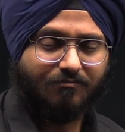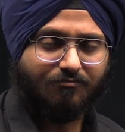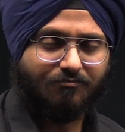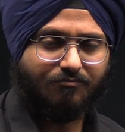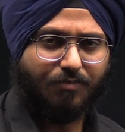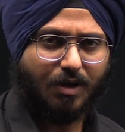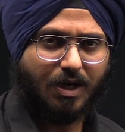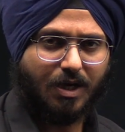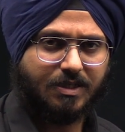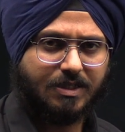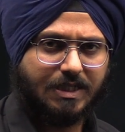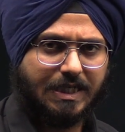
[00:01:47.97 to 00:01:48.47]

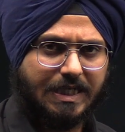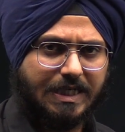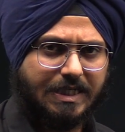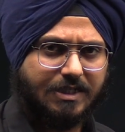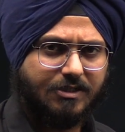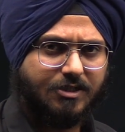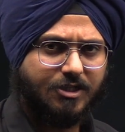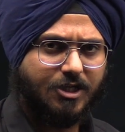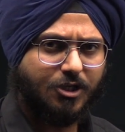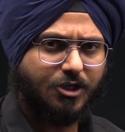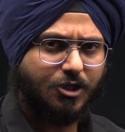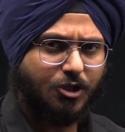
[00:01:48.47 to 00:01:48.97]
but
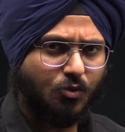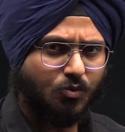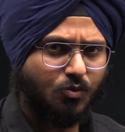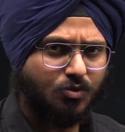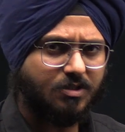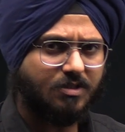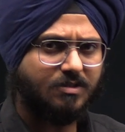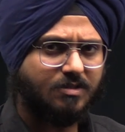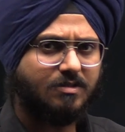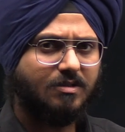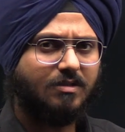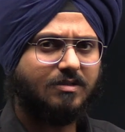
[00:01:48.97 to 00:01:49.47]
it
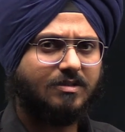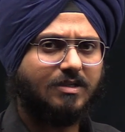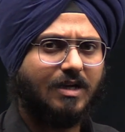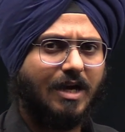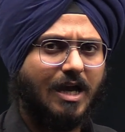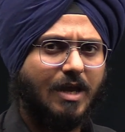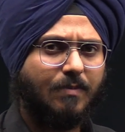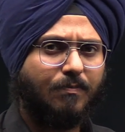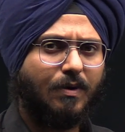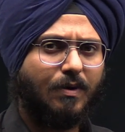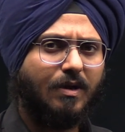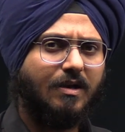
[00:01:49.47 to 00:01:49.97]
deduces the
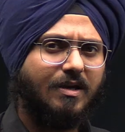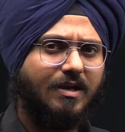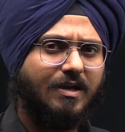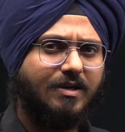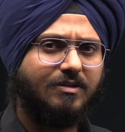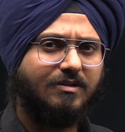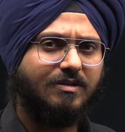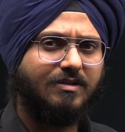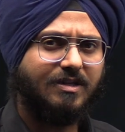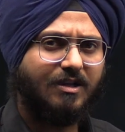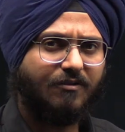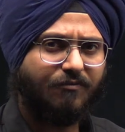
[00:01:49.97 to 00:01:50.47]
type a
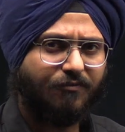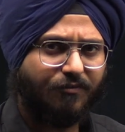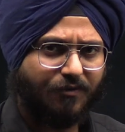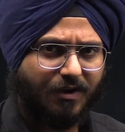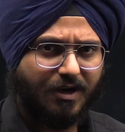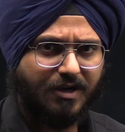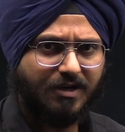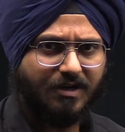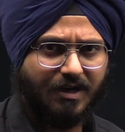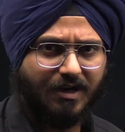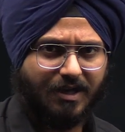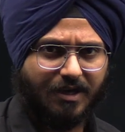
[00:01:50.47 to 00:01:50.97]
little
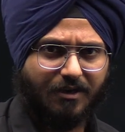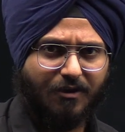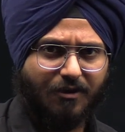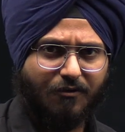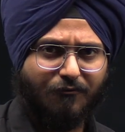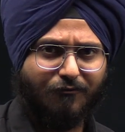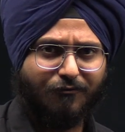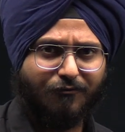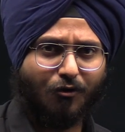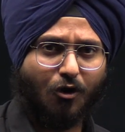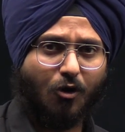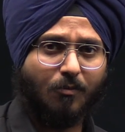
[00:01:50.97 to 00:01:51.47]
differently
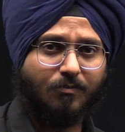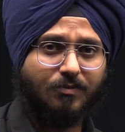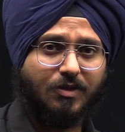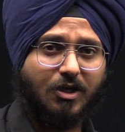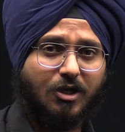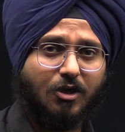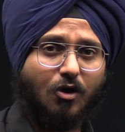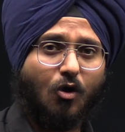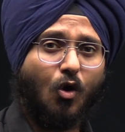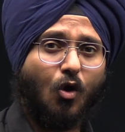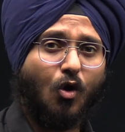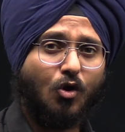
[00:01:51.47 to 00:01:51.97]
from
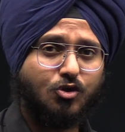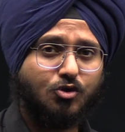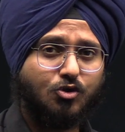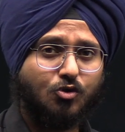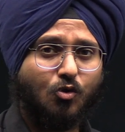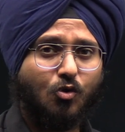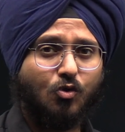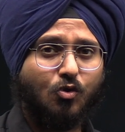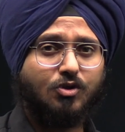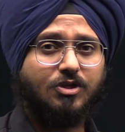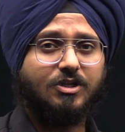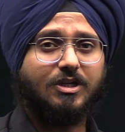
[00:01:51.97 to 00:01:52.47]
the
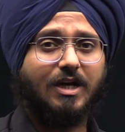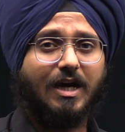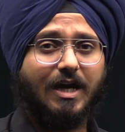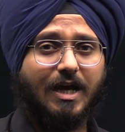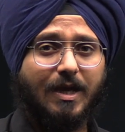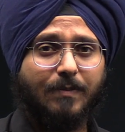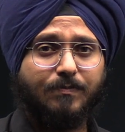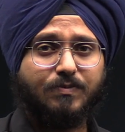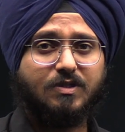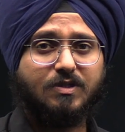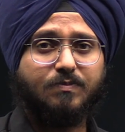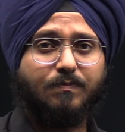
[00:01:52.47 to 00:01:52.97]
auto
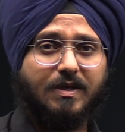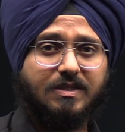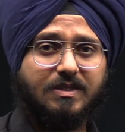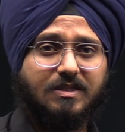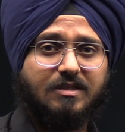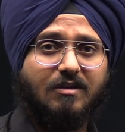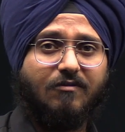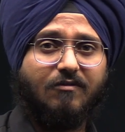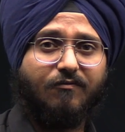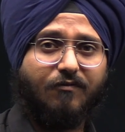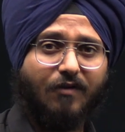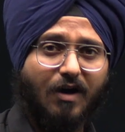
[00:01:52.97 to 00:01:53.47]
type
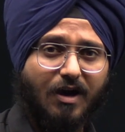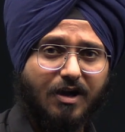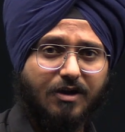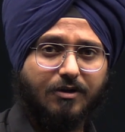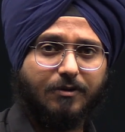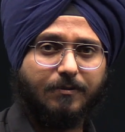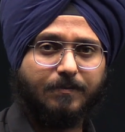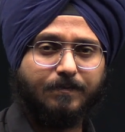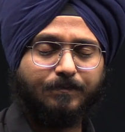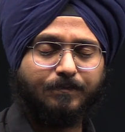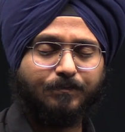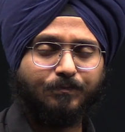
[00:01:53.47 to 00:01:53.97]

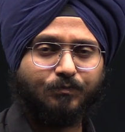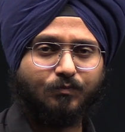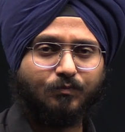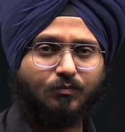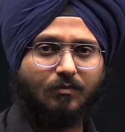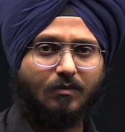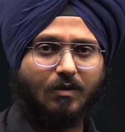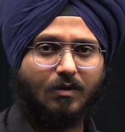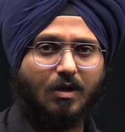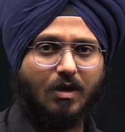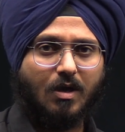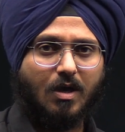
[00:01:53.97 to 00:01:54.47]
specifier.
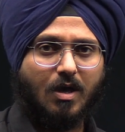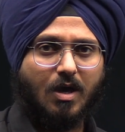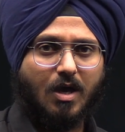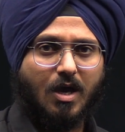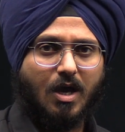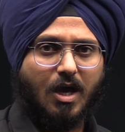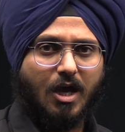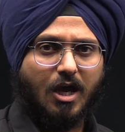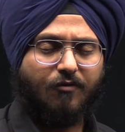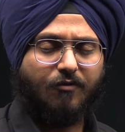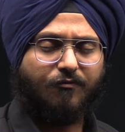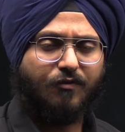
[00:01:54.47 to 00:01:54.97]

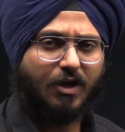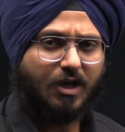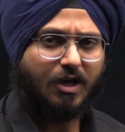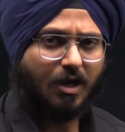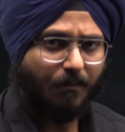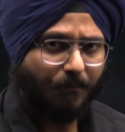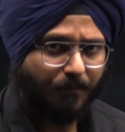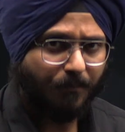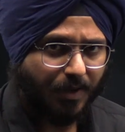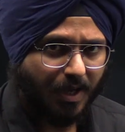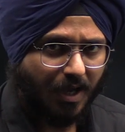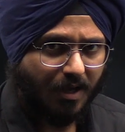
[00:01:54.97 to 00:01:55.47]
If we
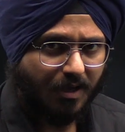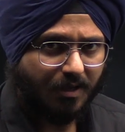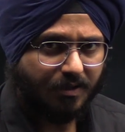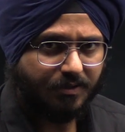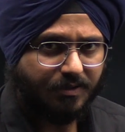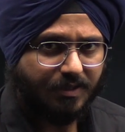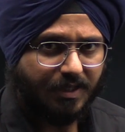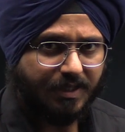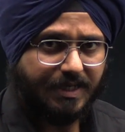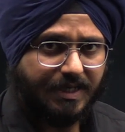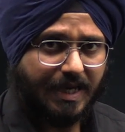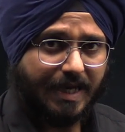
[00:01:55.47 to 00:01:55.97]
compare
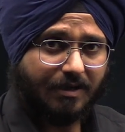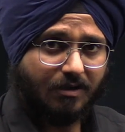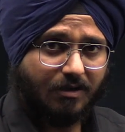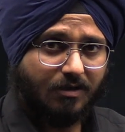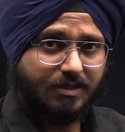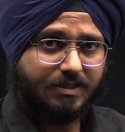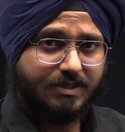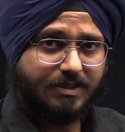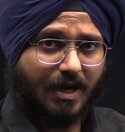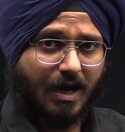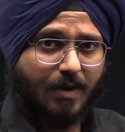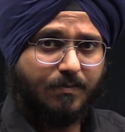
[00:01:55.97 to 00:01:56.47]
the
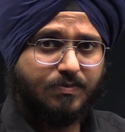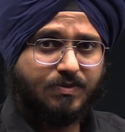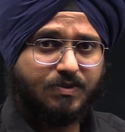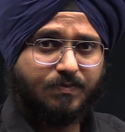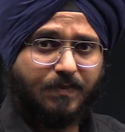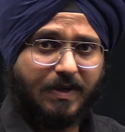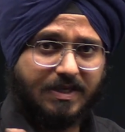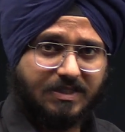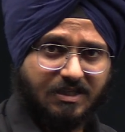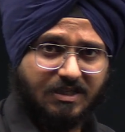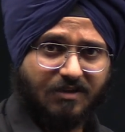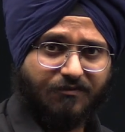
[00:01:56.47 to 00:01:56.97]
decltype
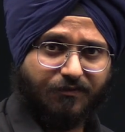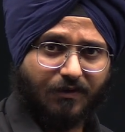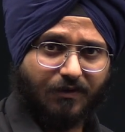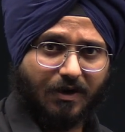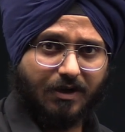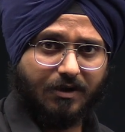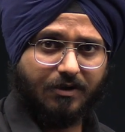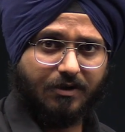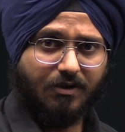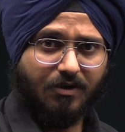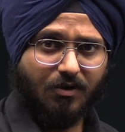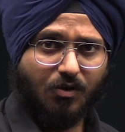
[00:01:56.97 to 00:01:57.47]

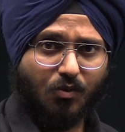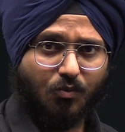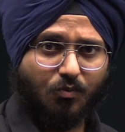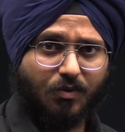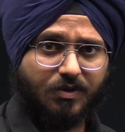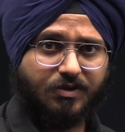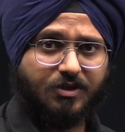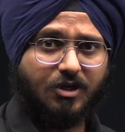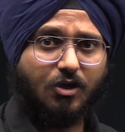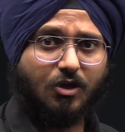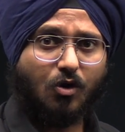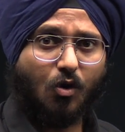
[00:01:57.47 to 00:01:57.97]
specifier
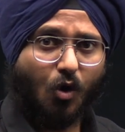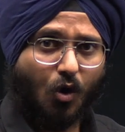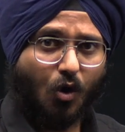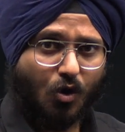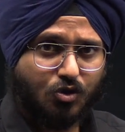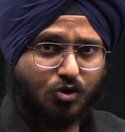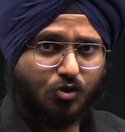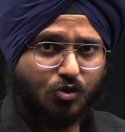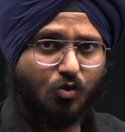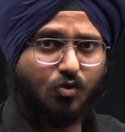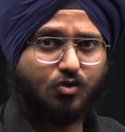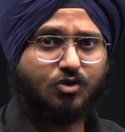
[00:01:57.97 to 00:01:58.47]
with the
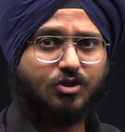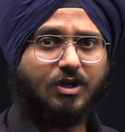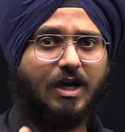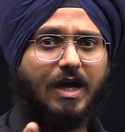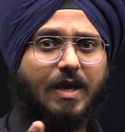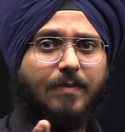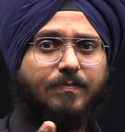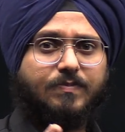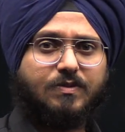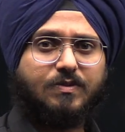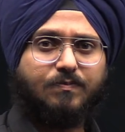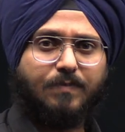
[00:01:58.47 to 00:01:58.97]
auto
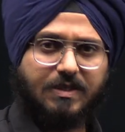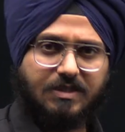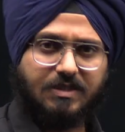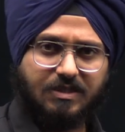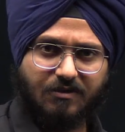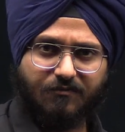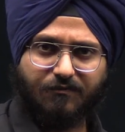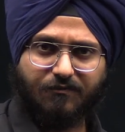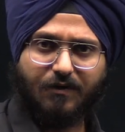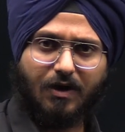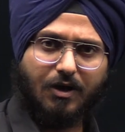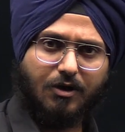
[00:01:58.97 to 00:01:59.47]
type
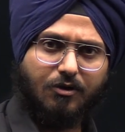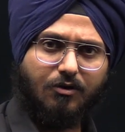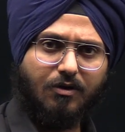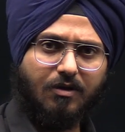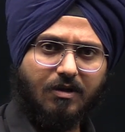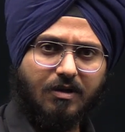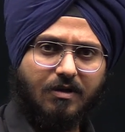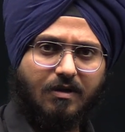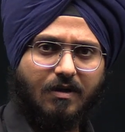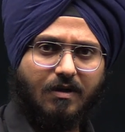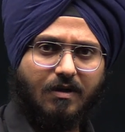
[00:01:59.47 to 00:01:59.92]
specifier,